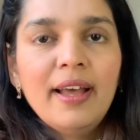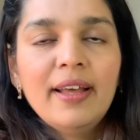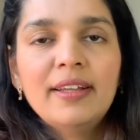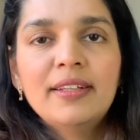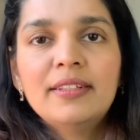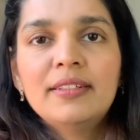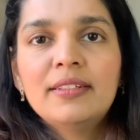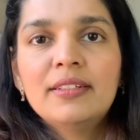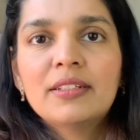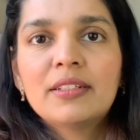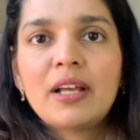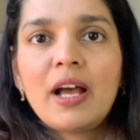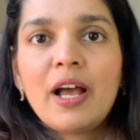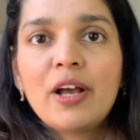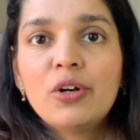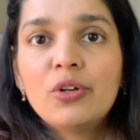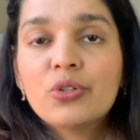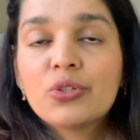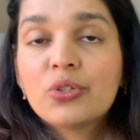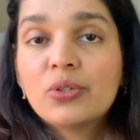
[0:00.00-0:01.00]
And I
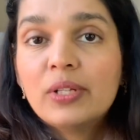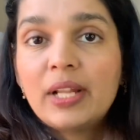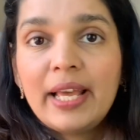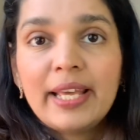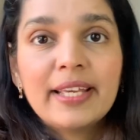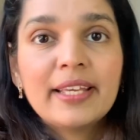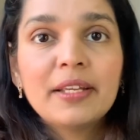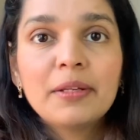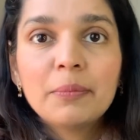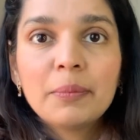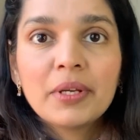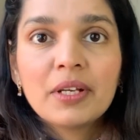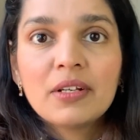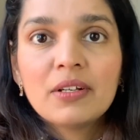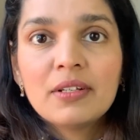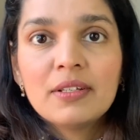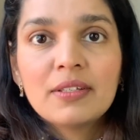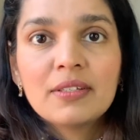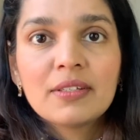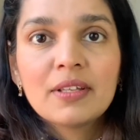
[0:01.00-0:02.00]
also like it
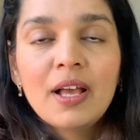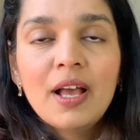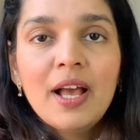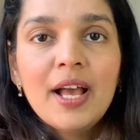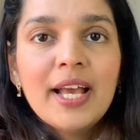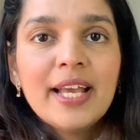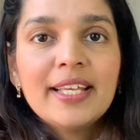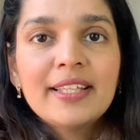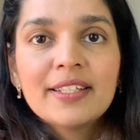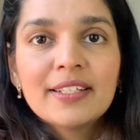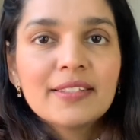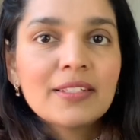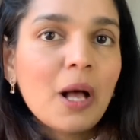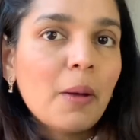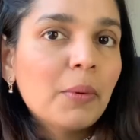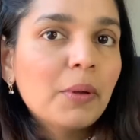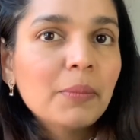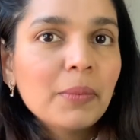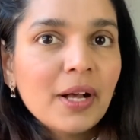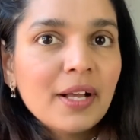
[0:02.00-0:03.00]
because in the
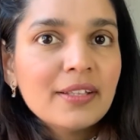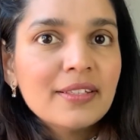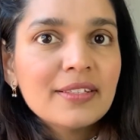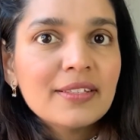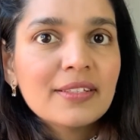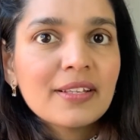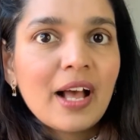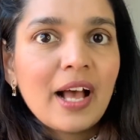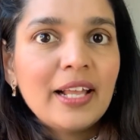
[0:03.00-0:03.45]
summer months,